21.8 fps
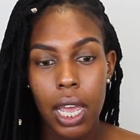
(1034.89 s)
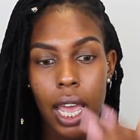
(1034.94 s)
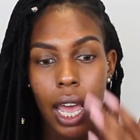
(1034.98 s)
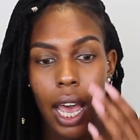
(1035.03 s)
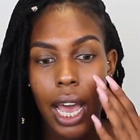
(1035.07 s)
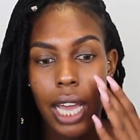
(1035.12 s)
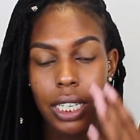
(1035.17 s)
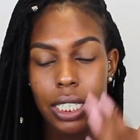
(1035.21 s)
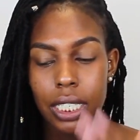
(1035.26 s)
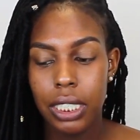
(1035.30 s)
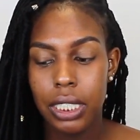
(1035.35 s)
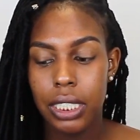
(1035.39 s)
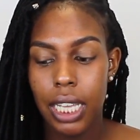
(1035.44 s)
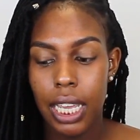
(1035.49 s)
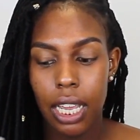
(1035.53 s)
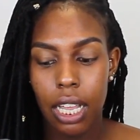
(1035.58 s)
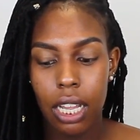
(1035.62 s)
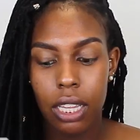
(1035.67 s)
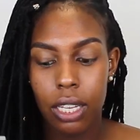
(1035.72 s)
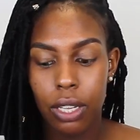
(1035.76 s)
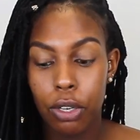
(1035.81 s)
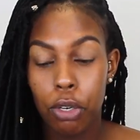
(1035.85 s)
I just take a
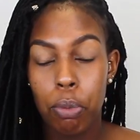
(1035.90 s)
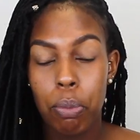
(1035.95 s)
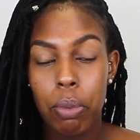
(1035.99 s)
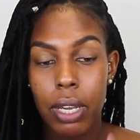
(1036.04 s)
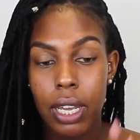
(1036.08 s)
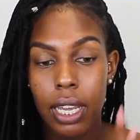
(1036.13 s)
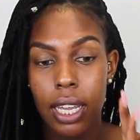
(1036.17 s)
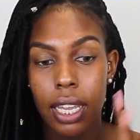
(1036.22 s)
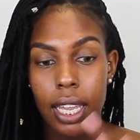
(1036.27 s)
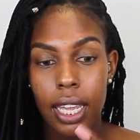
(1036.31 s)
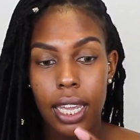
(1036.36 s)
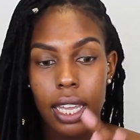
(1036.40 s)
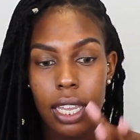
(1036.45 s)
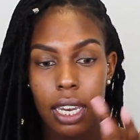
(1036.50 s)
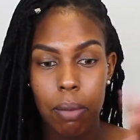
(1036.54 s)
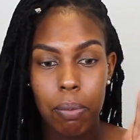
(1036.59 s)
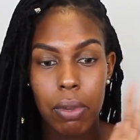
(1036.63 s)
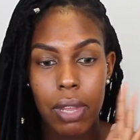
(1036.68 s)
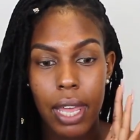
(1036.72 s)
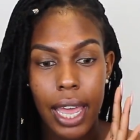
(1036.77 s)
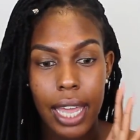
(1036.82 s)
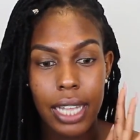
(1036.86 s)
little bit and
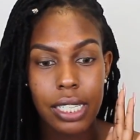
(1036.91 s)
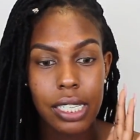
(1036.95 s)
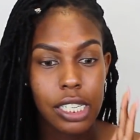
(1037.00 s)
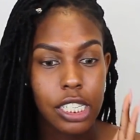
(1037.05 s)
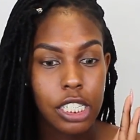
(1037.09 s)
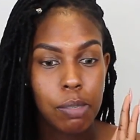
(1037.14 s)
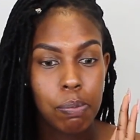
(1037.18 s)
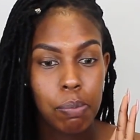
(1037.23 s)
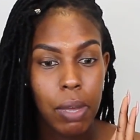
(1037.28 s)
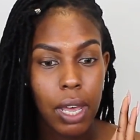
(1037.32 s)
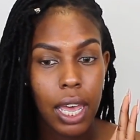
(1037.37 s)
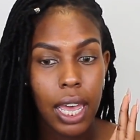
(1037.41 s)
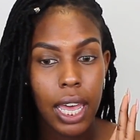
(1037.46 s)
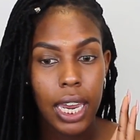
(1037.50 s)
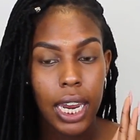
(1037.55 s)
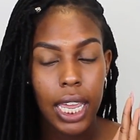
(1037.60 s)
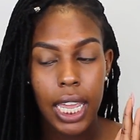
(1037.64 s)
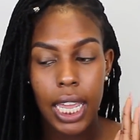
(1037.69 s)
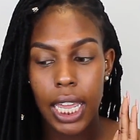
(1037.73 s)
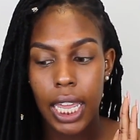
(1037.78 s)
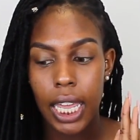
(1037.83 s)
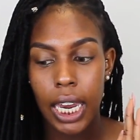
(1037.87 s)
apply it to the spot
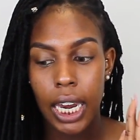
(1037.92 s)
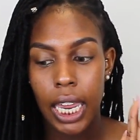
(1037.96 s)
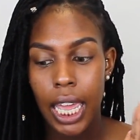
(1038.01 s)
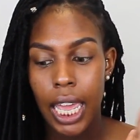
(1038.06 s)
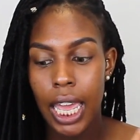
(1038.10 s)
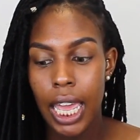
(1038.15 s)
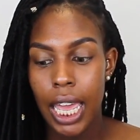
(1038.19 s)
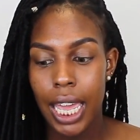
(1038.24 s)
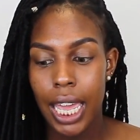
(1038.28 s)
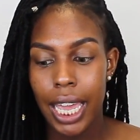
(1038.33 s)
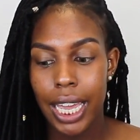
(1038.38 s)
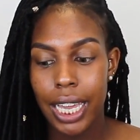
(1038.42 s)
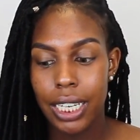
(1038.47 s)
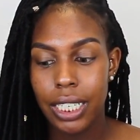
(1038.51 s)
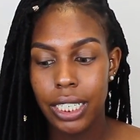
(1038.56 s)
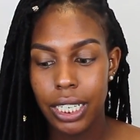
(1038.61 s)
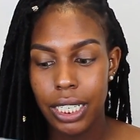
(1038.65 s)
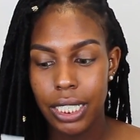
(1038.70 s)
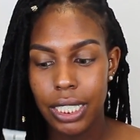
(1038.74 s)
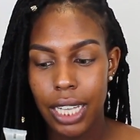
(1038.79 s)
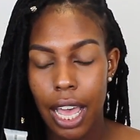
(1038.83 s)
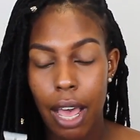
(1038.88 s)
and it
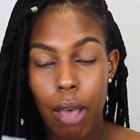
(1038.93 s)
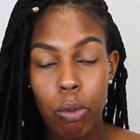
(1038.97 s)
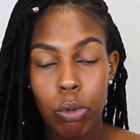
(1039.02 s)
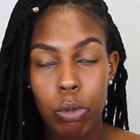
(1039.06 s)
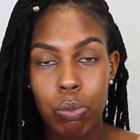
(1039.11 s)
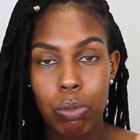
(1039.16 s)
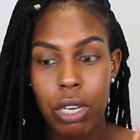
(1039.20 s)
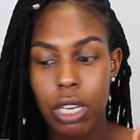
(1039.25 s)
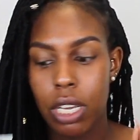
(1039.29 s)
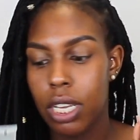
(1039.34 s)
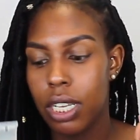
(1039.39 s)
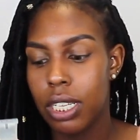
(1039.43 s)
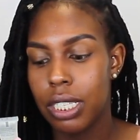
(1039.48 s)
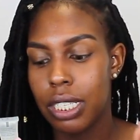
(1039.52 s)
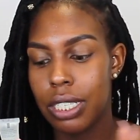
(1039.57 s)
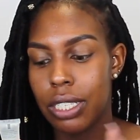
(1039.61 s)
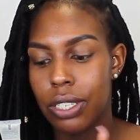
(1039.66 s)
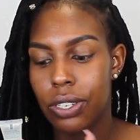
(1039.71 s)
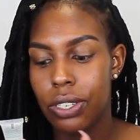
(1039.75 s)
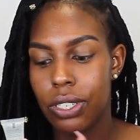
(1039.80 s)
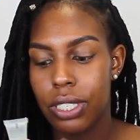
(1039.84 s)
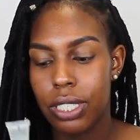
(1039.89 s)
just helps me
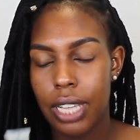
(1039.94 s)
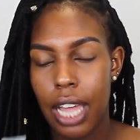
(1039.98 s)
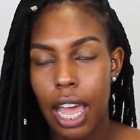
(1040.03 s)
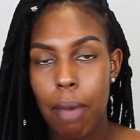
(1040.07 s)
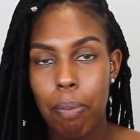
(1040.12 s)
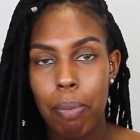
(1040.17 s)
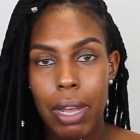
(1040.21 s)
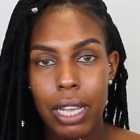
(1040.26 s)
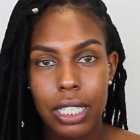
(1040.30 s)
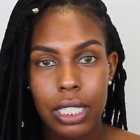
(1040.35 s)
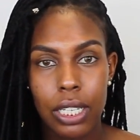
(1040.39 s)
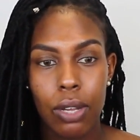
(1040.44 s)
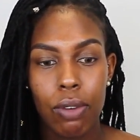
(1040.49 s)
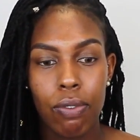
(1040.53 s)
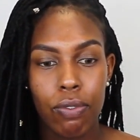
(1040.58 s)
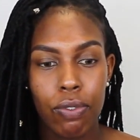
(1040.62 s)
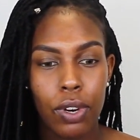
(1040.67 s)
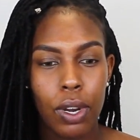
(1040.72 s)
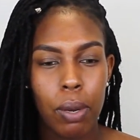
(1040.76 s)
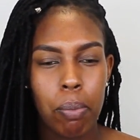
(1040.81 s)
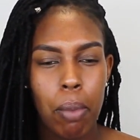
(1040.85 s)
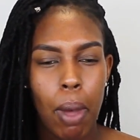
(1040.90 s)
to stop myself
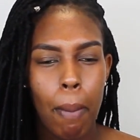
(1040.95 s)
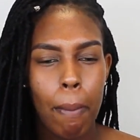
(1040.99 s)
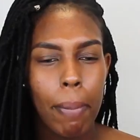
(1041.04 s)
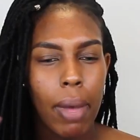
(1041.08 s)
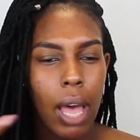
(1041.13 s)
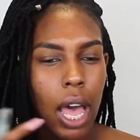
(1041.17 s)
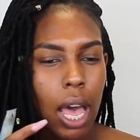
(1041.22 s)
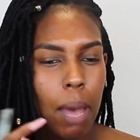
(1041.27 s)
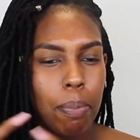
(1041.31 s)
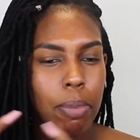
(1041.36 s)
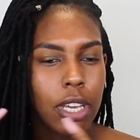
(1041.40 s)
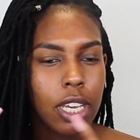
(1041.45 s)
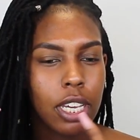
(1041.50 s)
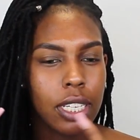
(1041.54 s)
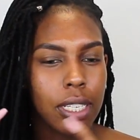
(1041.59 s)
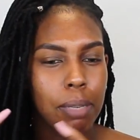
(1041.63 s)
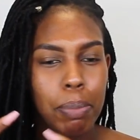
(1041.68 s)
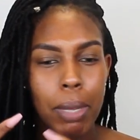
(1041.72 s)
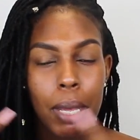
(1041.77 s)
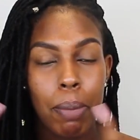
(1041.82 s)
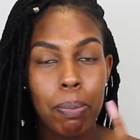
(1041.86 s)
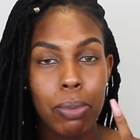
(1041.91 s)
from popping
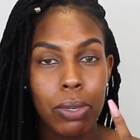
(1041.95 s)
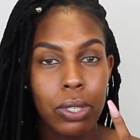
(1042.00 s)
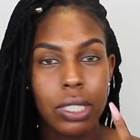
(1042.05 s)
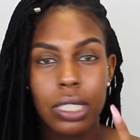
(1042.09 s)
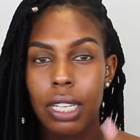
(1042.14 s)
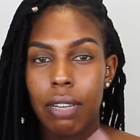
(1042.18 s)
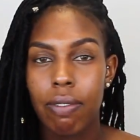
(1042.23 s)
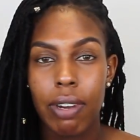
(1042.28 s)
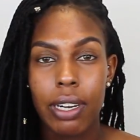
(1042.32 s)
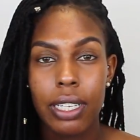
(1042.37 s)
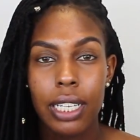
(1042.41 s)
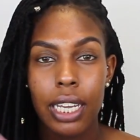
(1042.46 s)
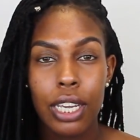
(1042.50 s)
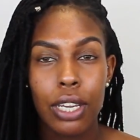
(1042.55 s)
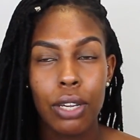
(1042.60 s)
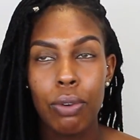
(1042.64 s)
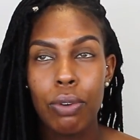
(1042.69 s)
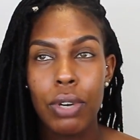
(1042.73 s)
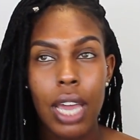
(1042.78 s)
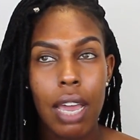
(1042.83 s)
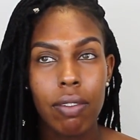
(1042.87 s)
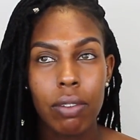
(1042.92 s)
pimples and stuff like that. You
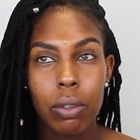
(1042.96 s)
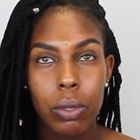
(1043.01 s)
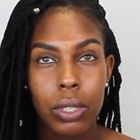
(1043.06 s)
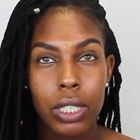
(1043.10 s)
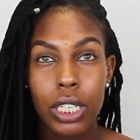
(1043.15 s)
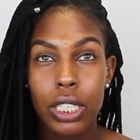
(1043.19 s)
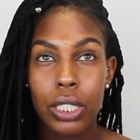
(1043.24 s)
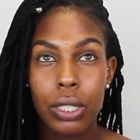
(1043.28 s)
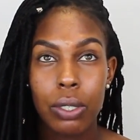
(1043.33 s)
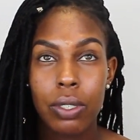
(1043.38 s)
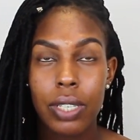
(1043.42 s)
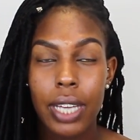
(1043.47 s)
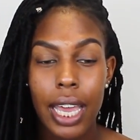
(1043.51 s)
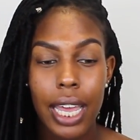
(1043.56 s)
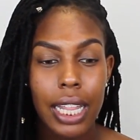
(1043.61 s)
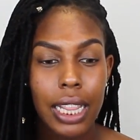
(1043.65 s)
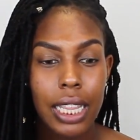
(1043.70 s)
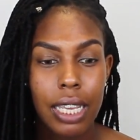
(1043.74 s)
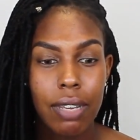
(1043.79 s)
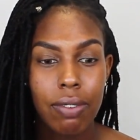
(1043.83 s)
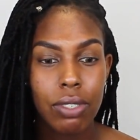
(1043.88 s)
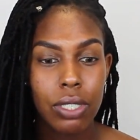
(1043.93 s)
never want to do that. It
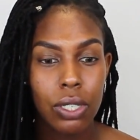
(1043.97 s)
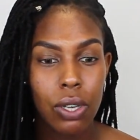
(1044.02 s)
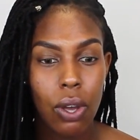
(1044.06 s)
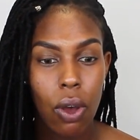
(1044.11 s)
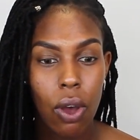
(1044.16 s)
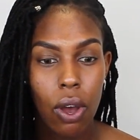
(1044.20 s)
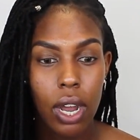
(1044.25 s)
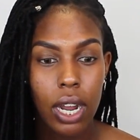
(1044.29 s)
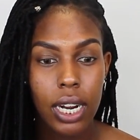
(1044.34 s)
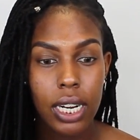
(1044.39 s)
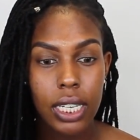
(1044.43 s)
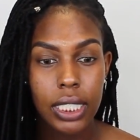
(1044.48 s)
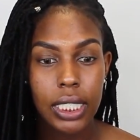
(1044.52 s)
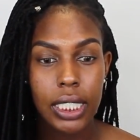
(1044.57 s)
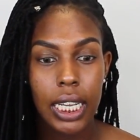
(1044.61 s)
leaves scars.